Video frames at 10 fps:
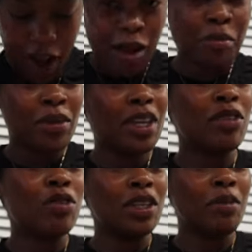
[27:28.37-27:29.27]
I
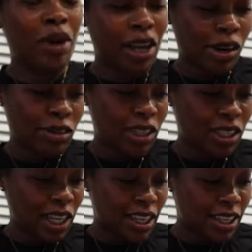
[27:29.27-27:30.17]
meant really might only
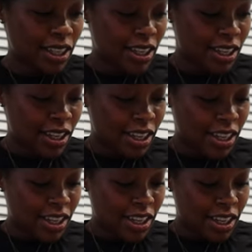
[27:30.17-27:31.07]
like
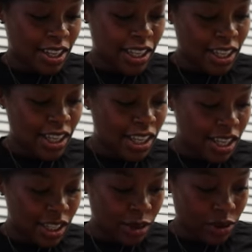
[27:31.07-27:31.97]
need
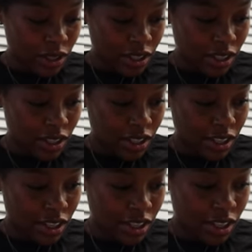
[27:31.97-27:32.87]
this one,
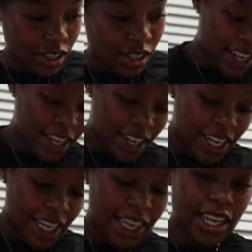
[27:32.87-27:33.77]

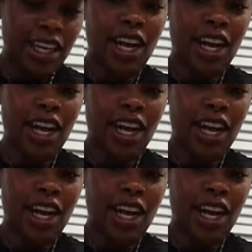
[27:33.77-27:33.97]
then